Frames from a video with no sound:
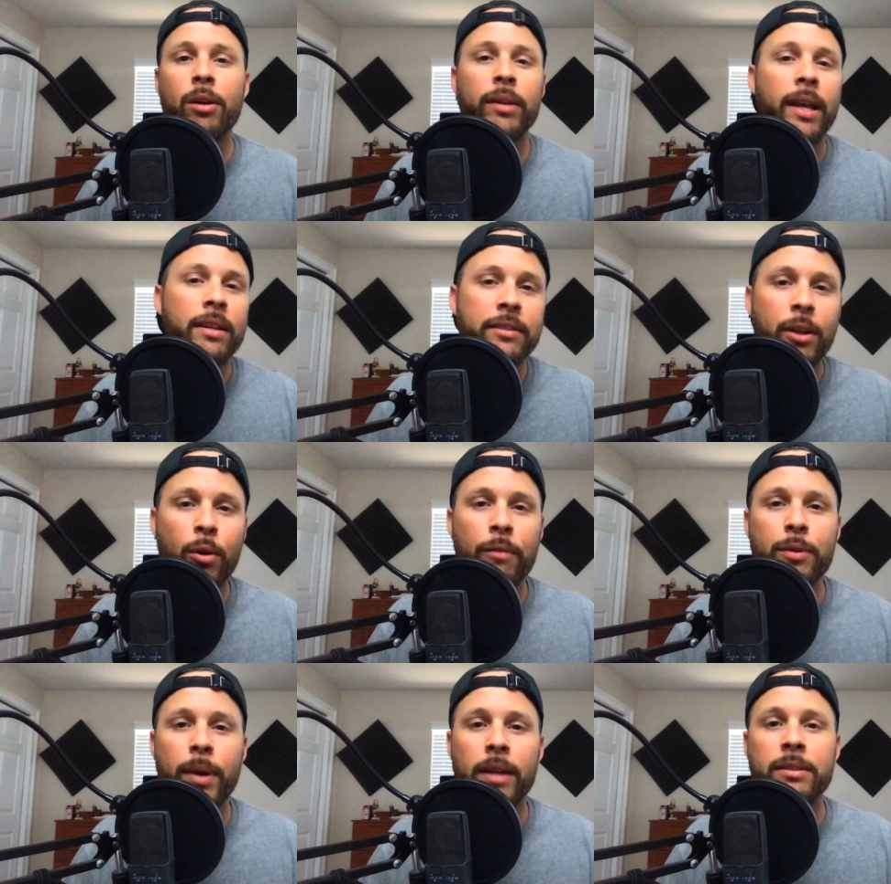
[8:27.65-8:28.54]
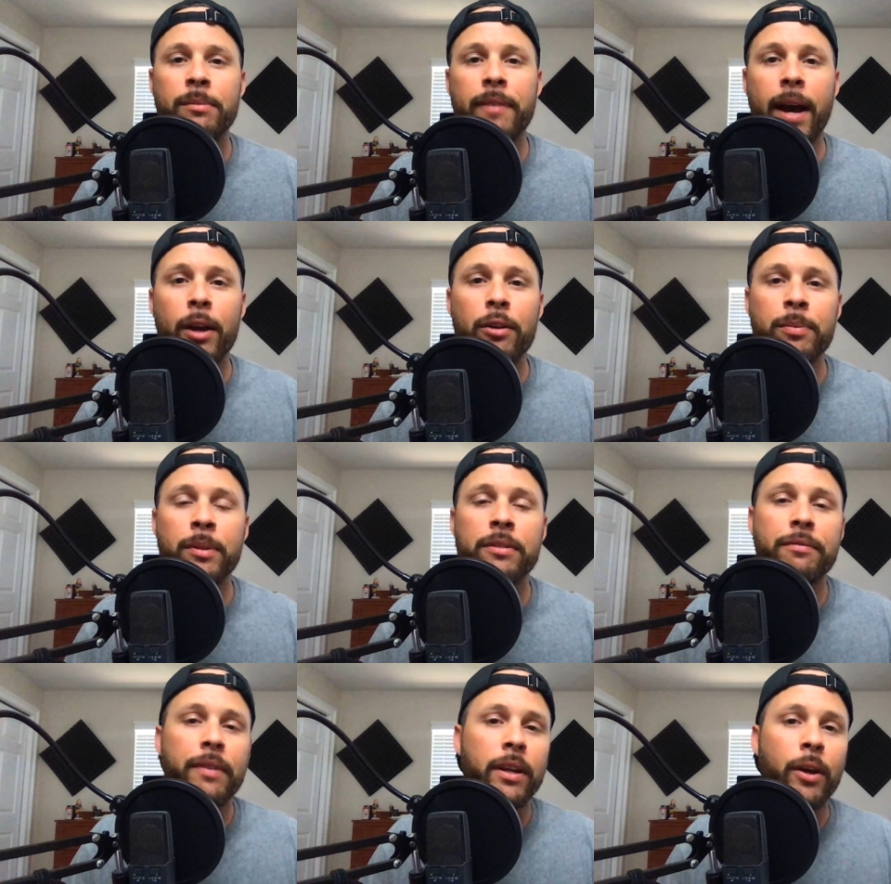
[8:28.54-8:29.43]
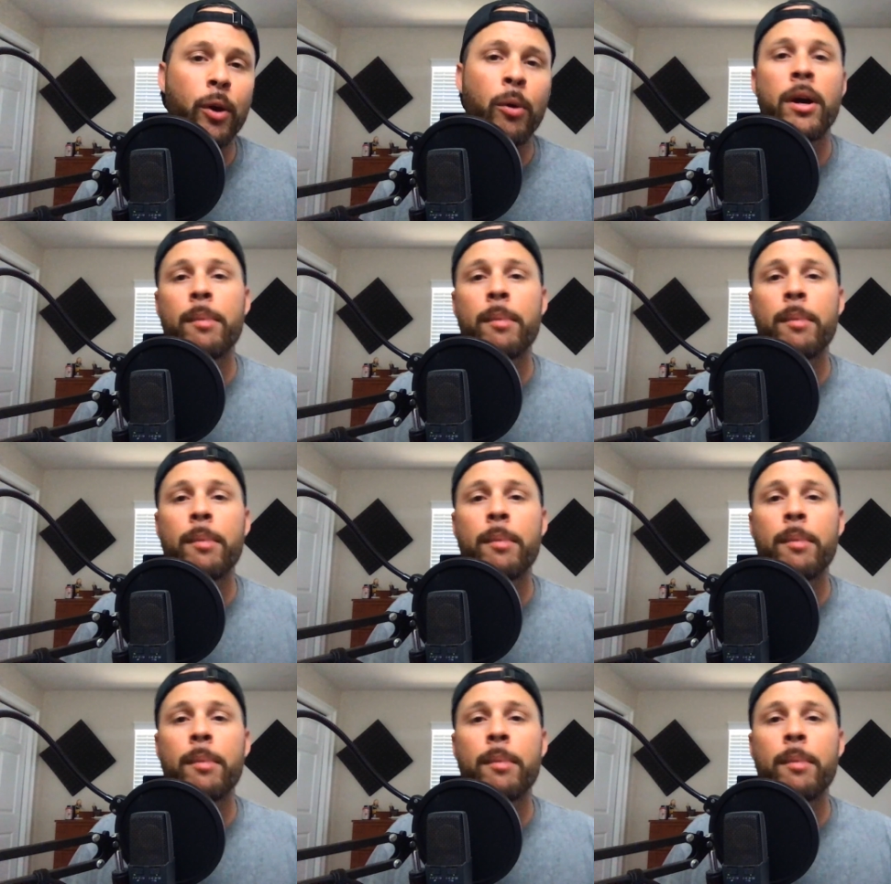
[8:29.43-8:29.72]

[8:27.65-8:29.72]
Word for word: Let us know if you got some value from this video.